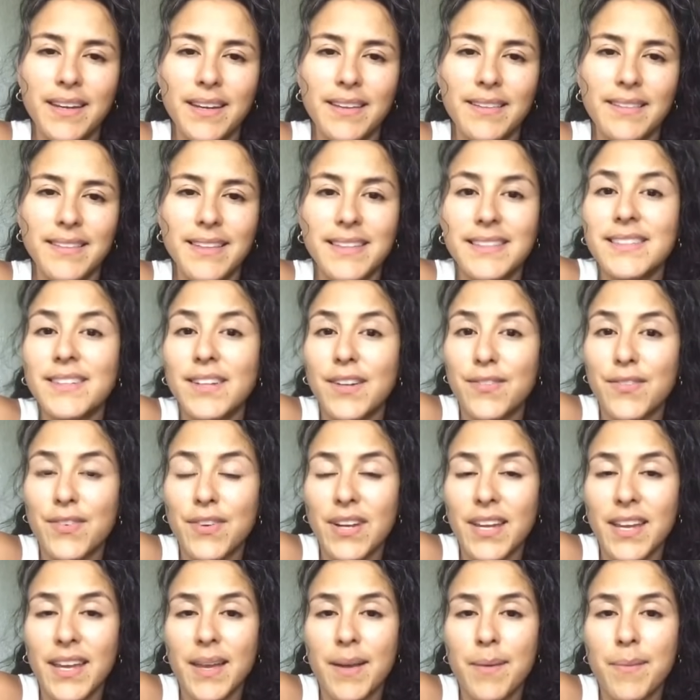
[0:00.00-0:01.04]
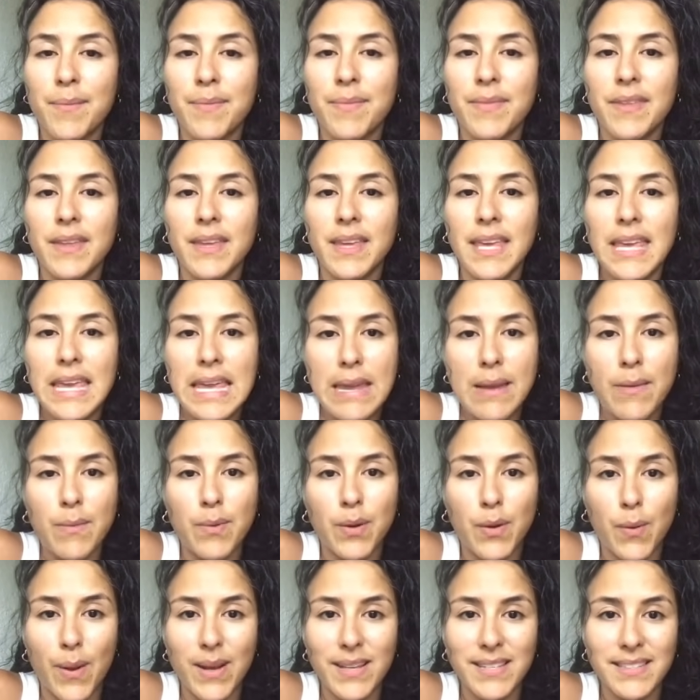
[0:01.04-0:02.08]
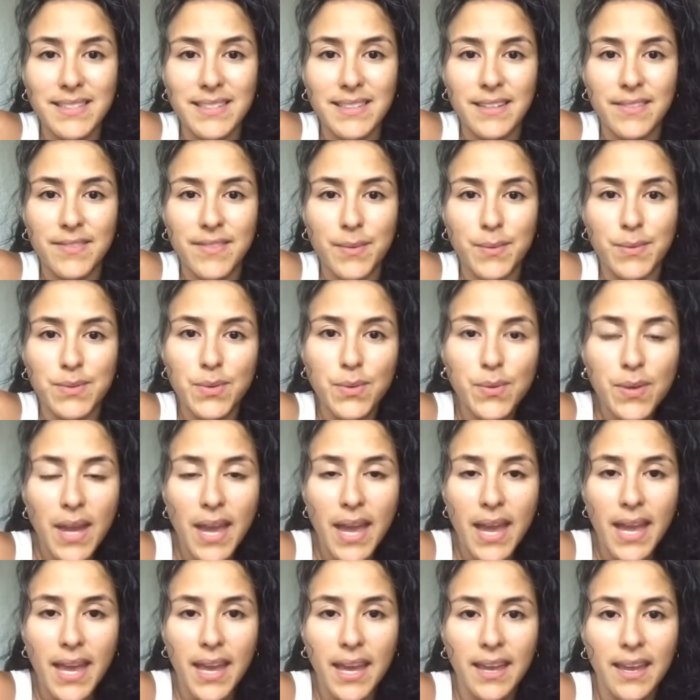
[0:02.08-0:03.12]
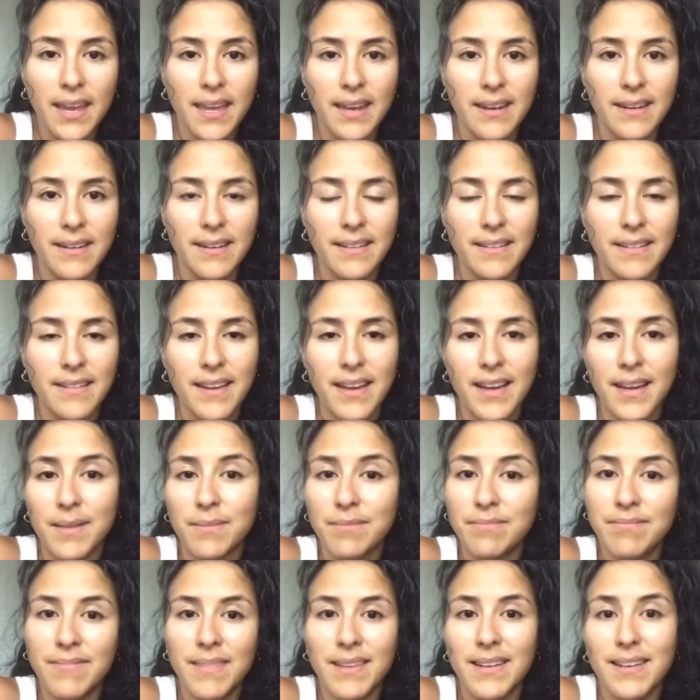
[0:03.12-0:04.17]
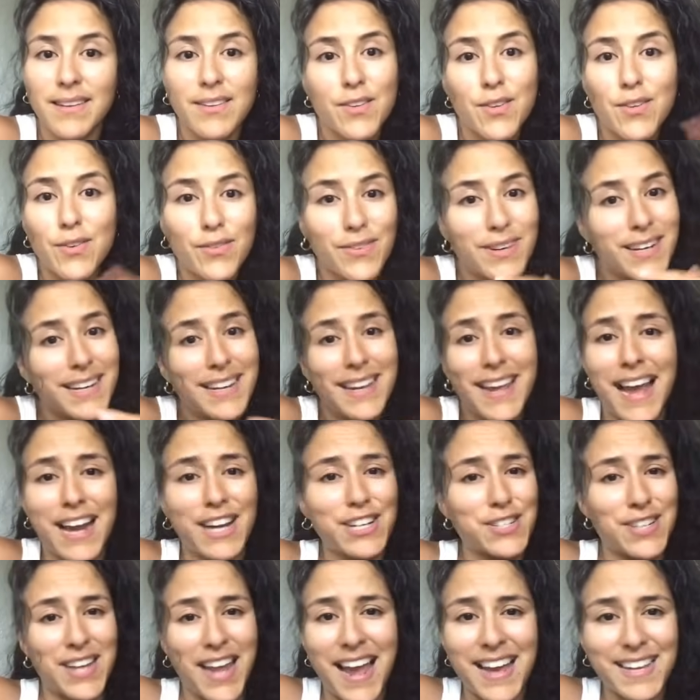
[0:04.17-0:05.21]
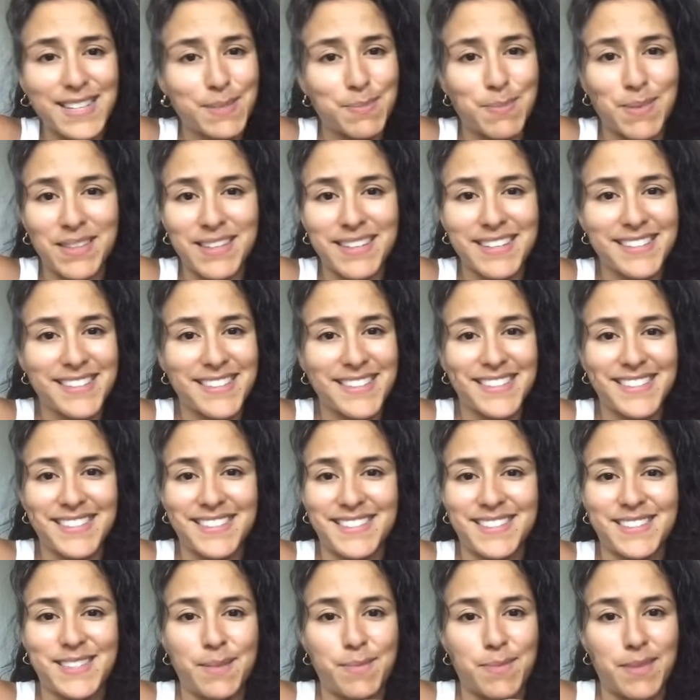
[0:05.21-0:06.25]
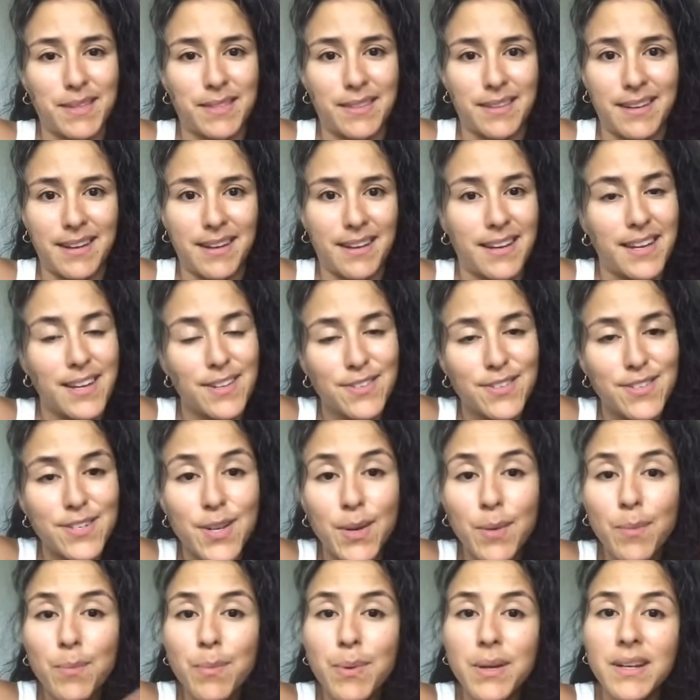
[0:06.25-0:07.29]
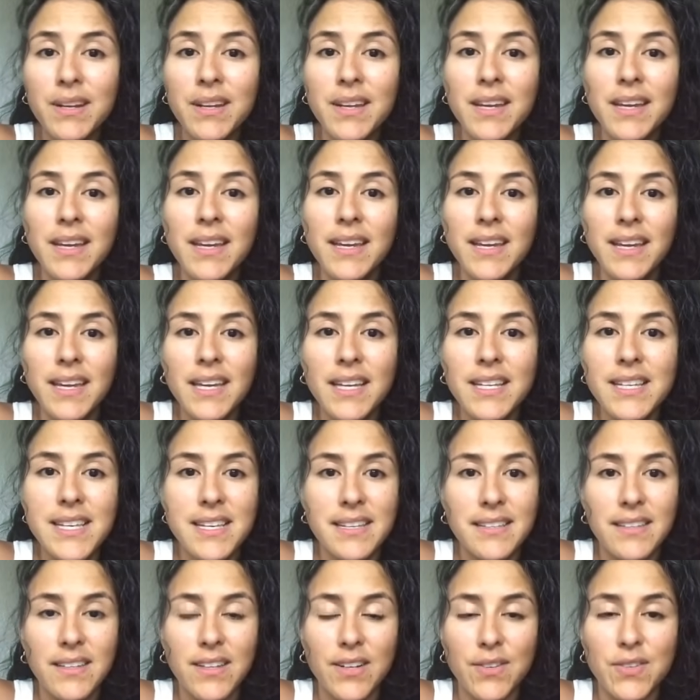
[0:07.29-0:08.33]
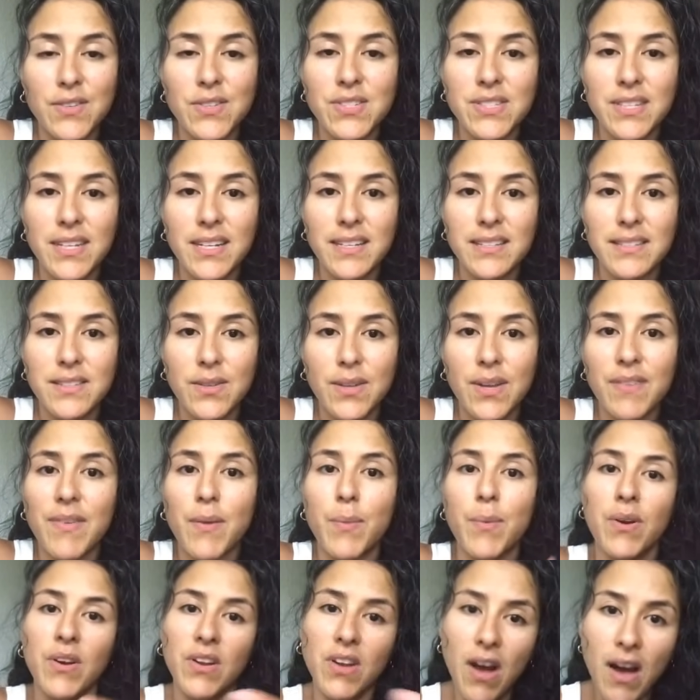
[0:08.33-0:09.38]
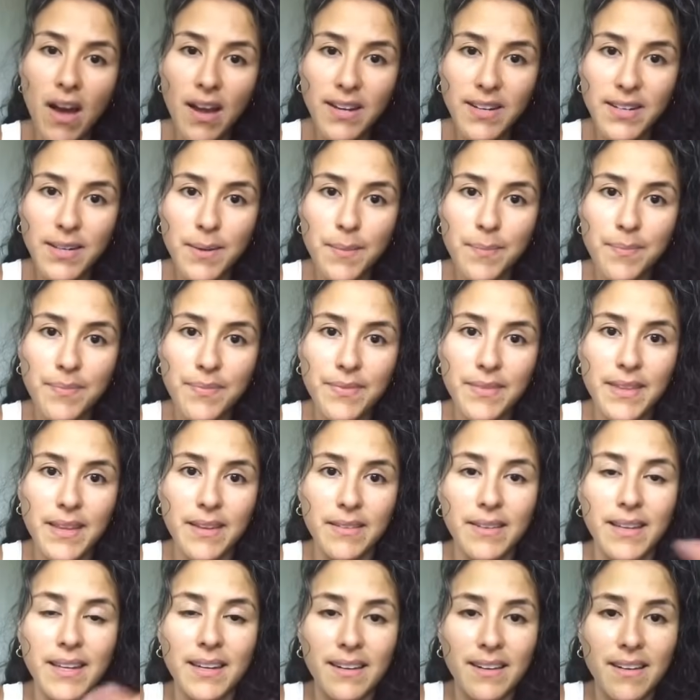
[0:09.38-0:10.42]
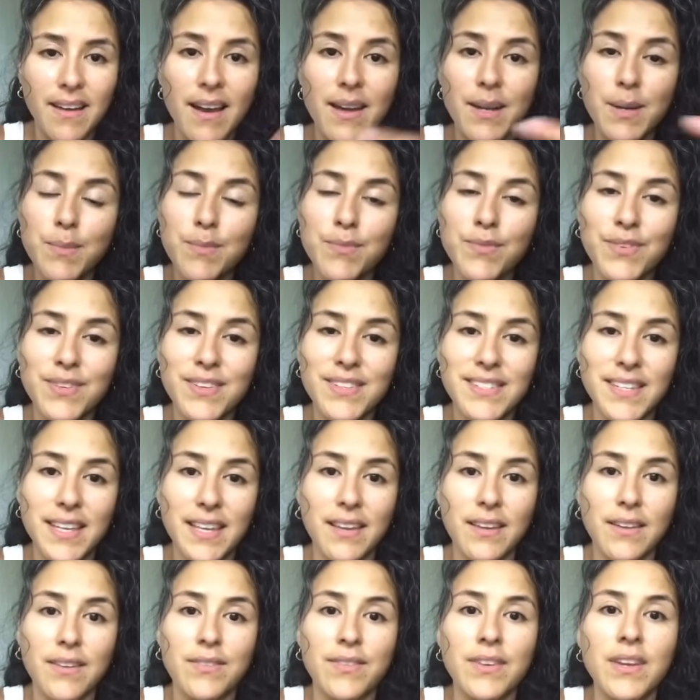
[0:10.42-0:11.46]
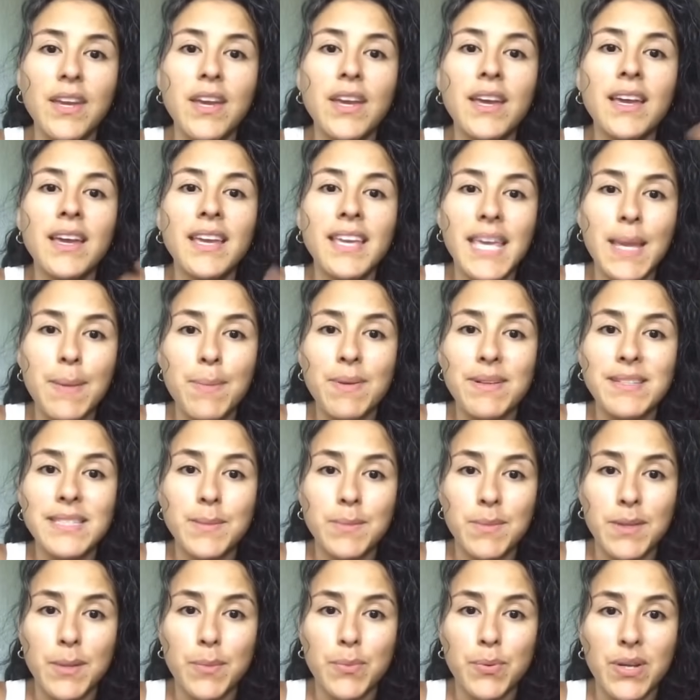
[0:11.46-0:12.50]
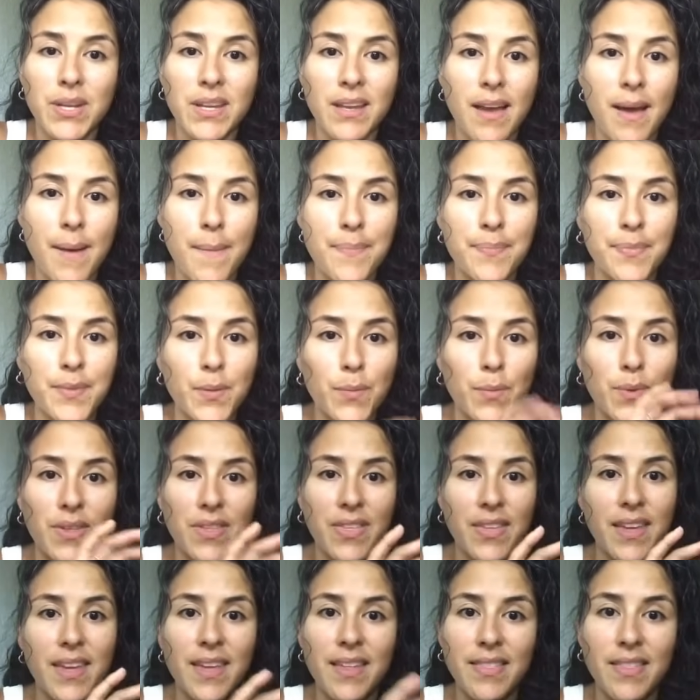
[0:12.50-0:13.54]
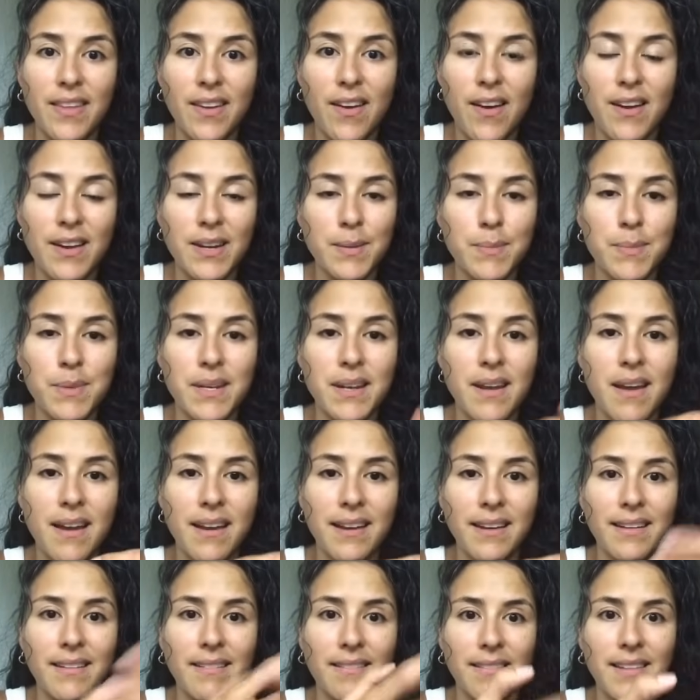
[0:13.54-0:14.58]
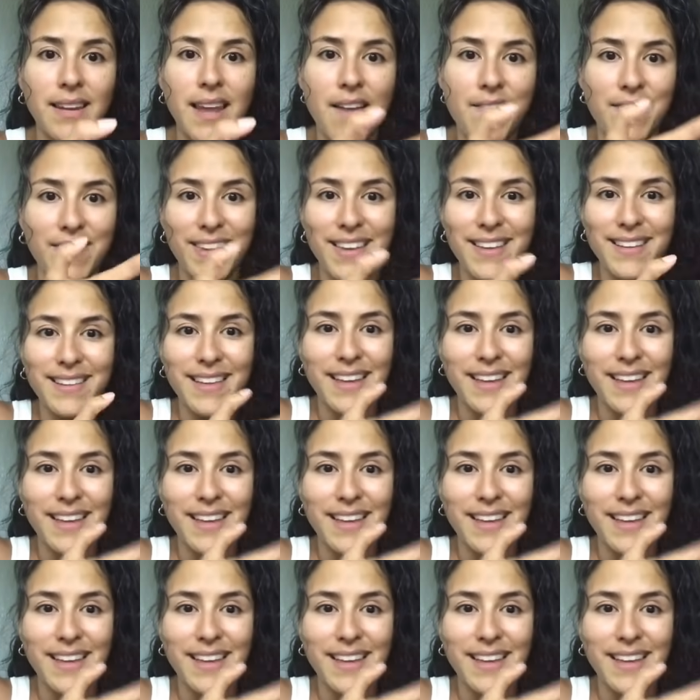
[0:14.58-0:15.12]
uh, you know for him he requested if it was okay and um, and you don't need to actually ask me this this isn't something that i need to know but he's you know he said is it okay if i wear a condom now again a condom for the sake of keeping some of the pre-cum within the condom and not having it